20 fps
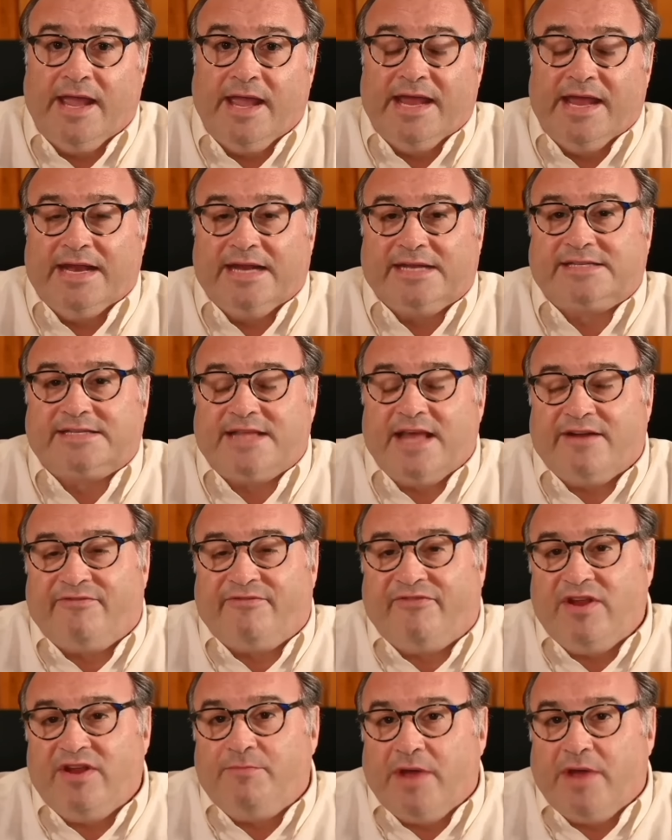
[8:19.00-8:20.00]
And it's that
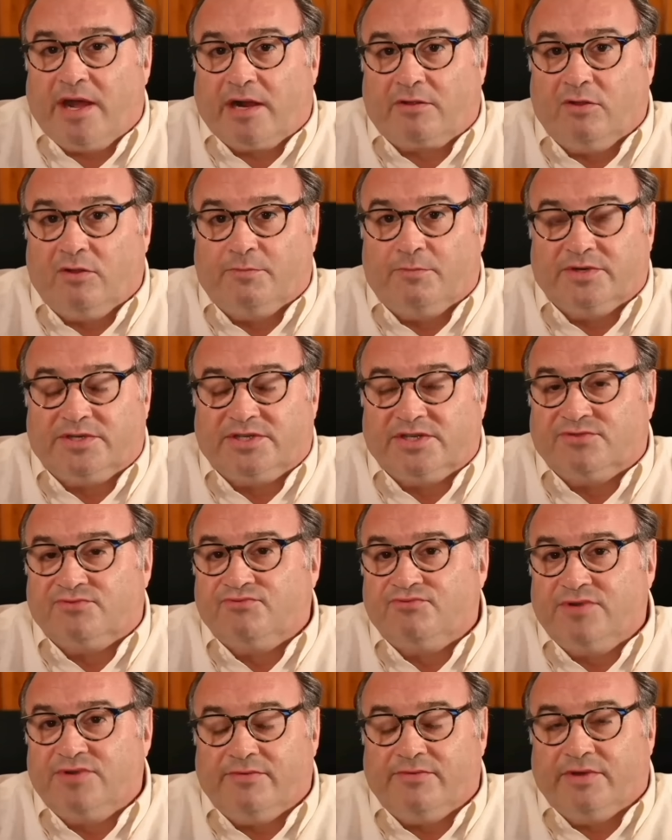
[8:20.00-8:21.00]
feedback loop, which is
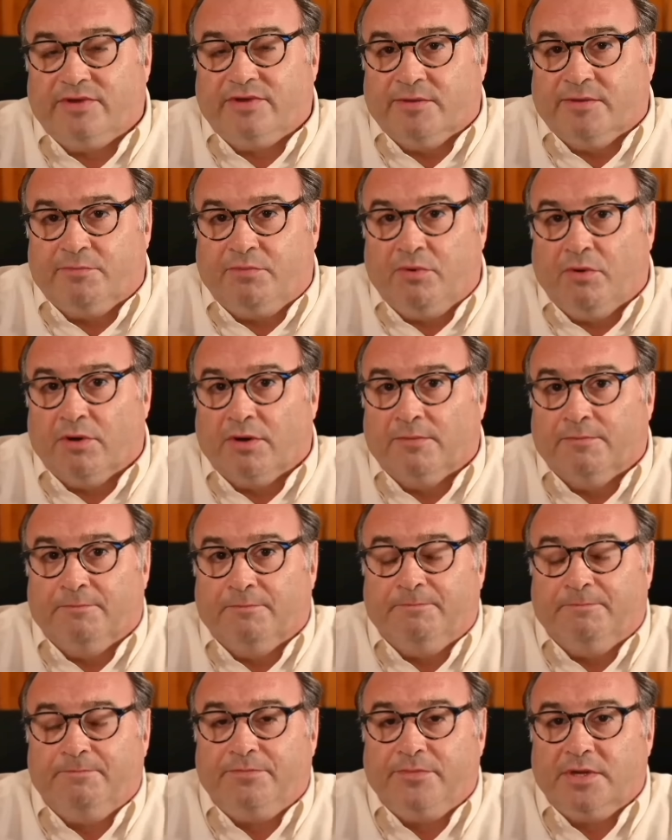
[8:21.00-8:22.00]
really, really important.
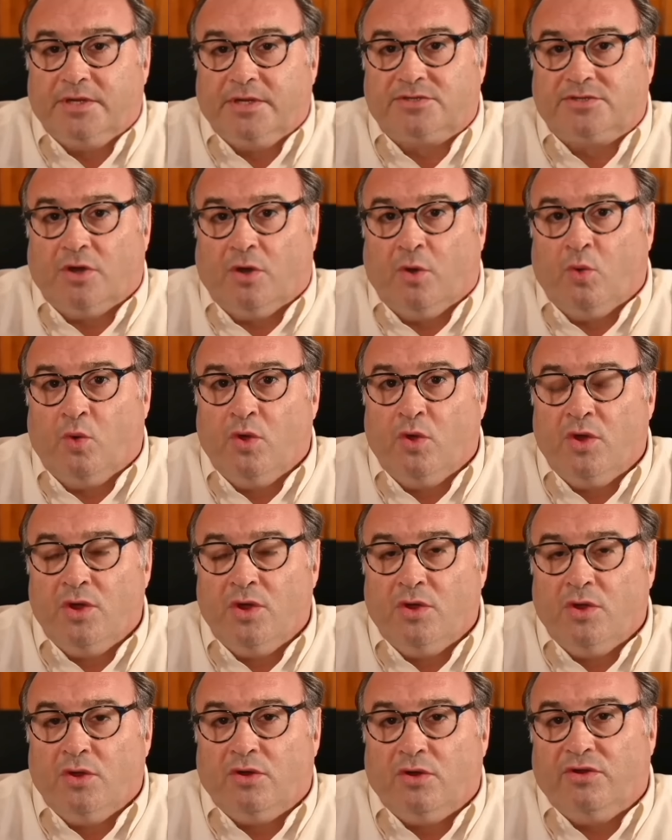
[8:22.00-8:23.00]
So
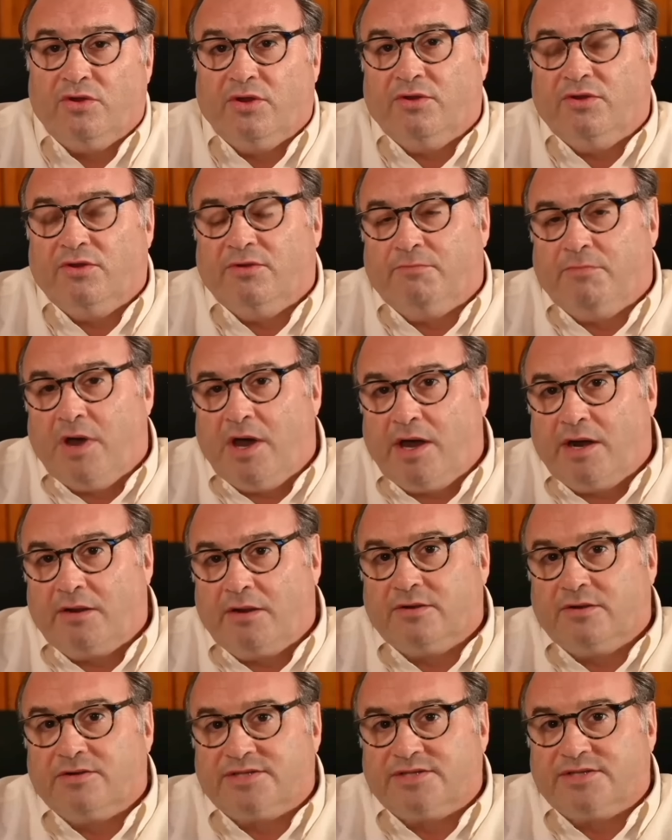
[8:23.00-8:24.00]
the, the
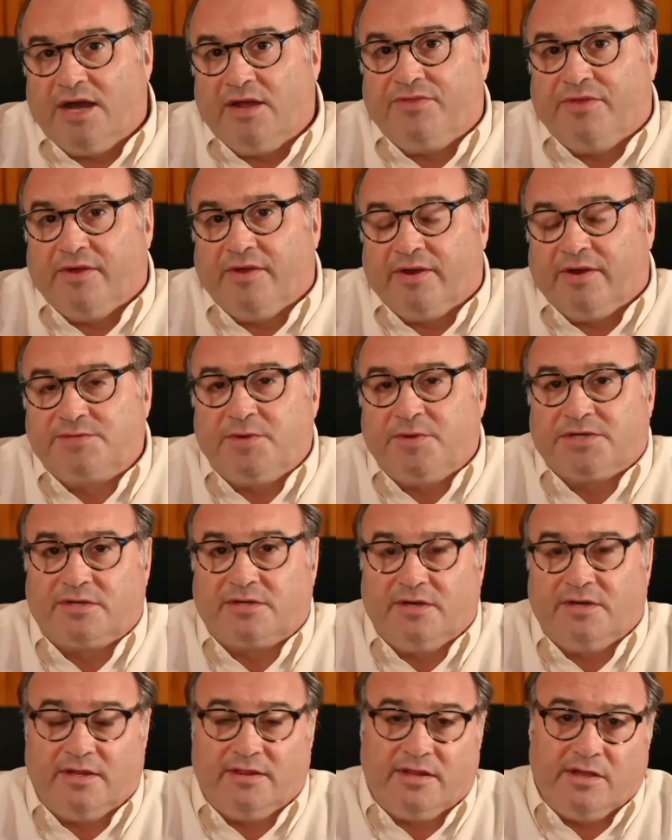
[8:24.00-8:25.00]
modelers out there,
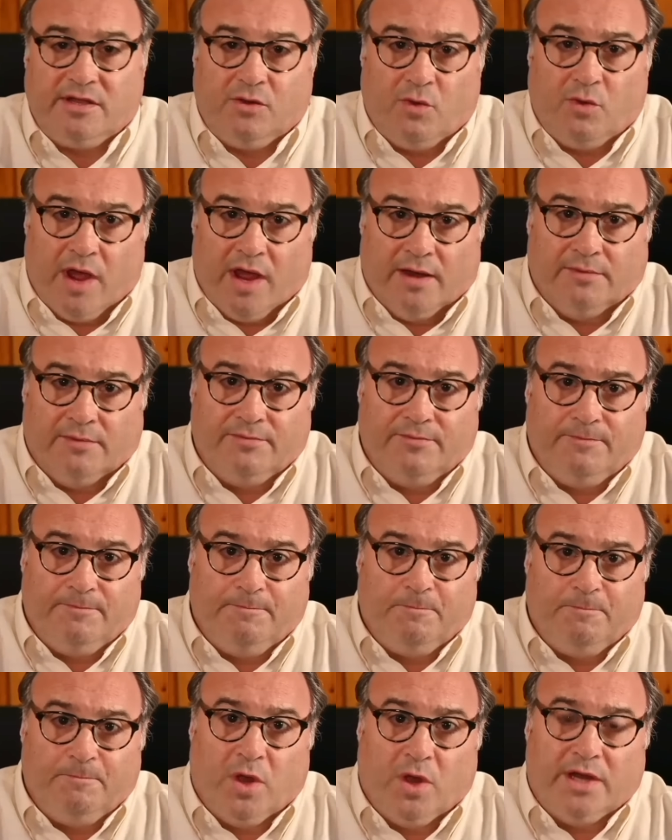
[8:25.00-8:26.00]
especially at the UN,
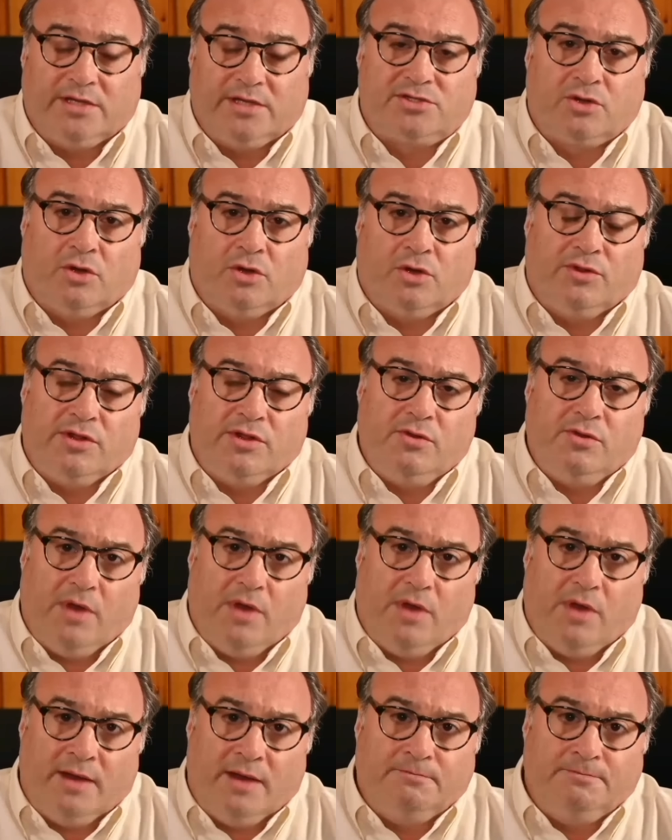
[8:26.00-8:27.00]
right? So the
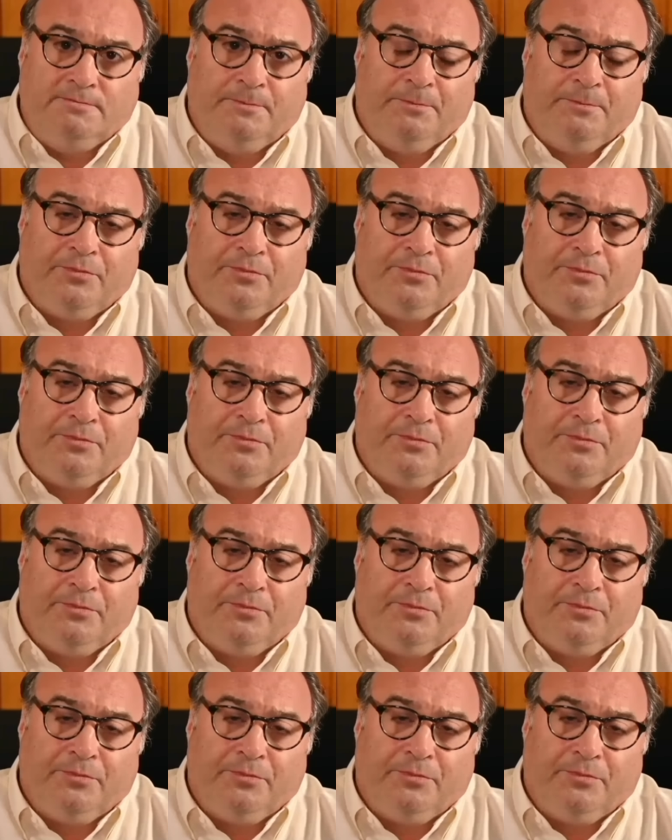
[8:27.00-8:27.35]
UN